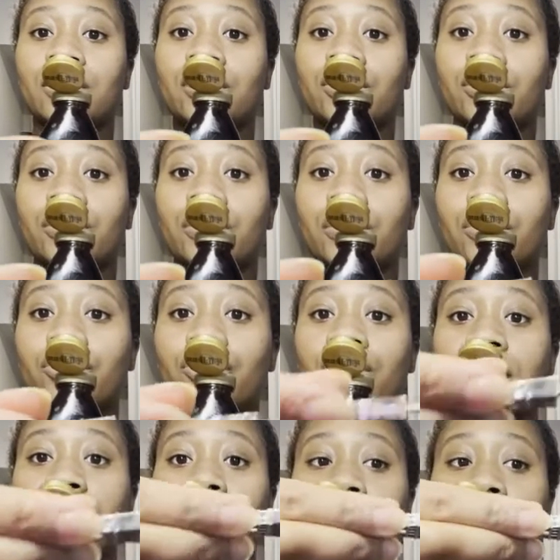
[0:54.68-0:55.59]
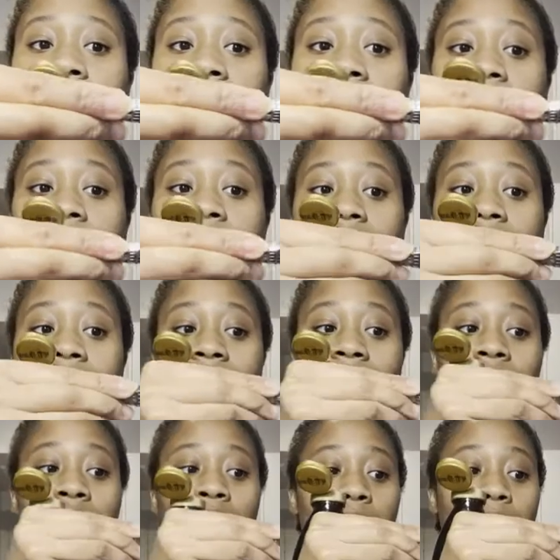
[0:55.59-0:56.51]
So it's a really thick
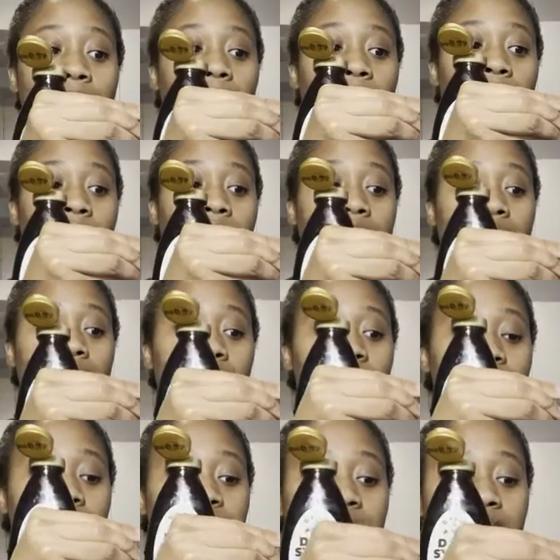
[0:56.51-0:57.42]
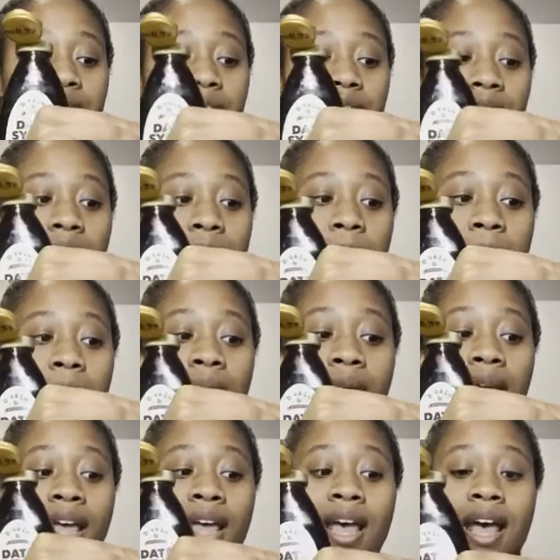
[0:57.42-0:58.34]
brown syrup.
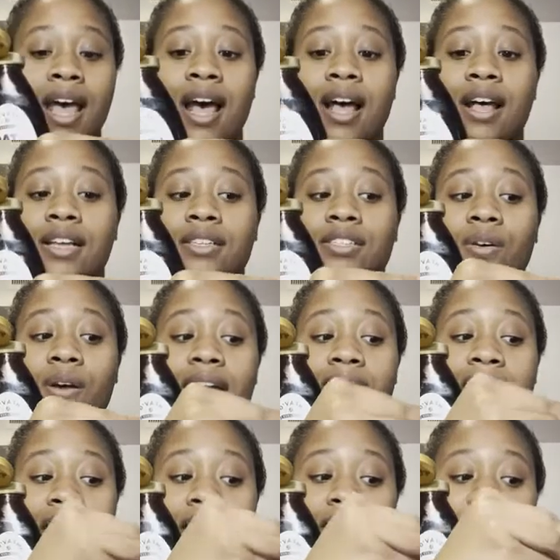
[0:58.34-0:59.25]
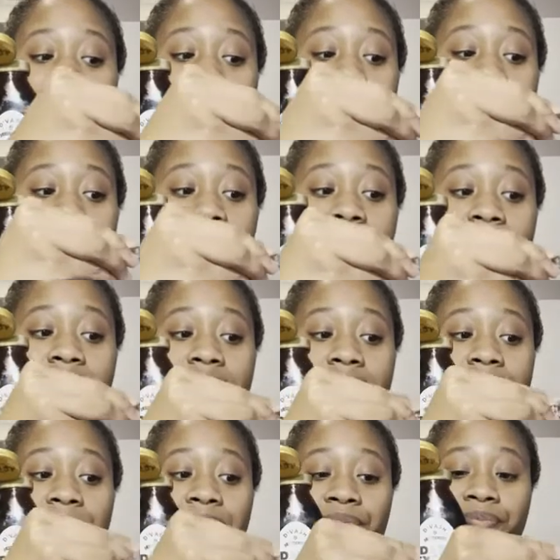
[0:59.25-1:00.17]
So I add it to my
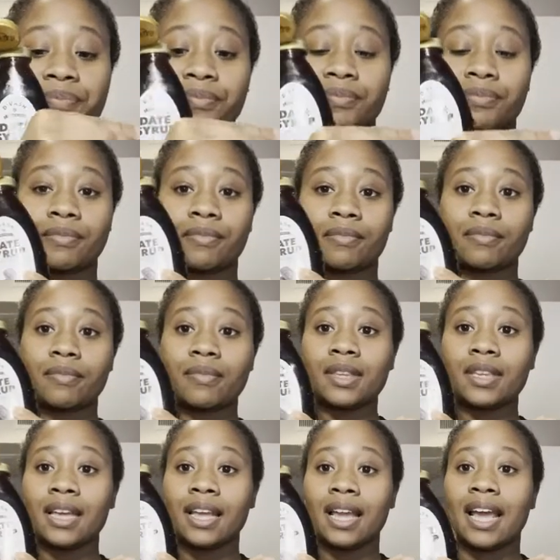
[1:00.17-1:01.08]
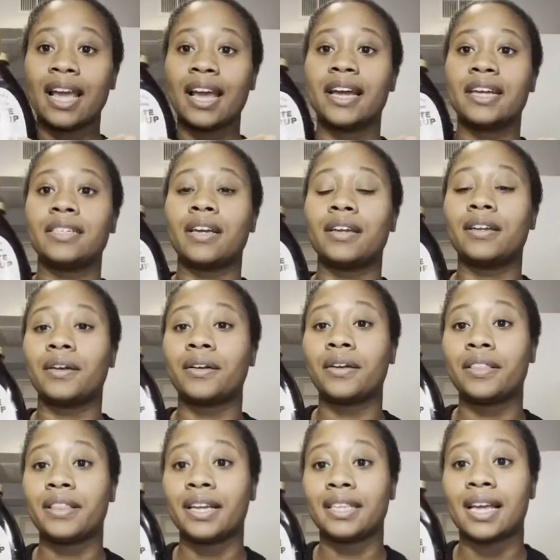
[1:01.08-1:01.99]
tea. And
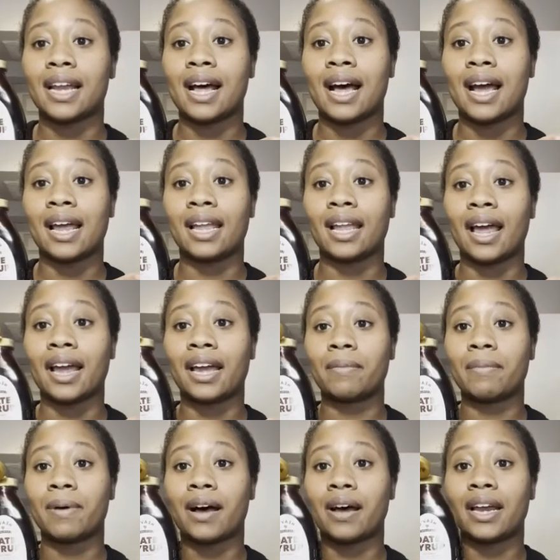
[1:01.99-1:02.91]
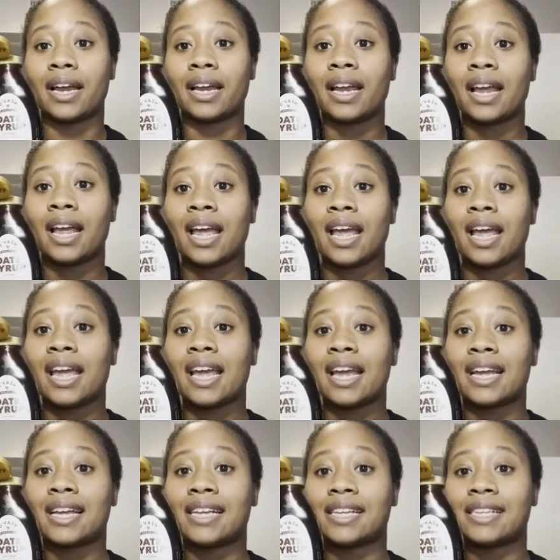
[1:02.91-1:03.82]
another thing that I like about it
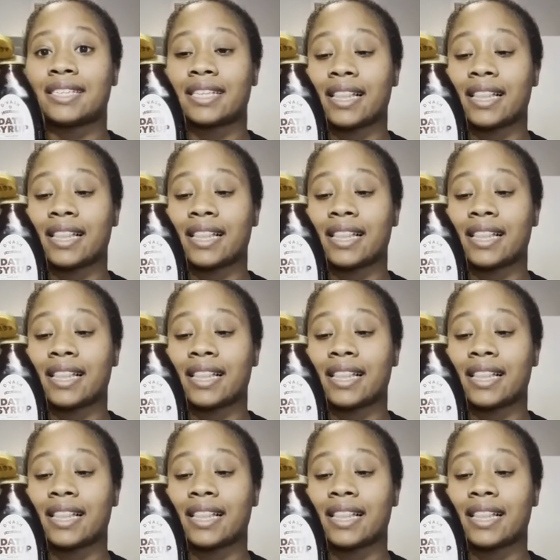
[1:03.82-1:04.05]
is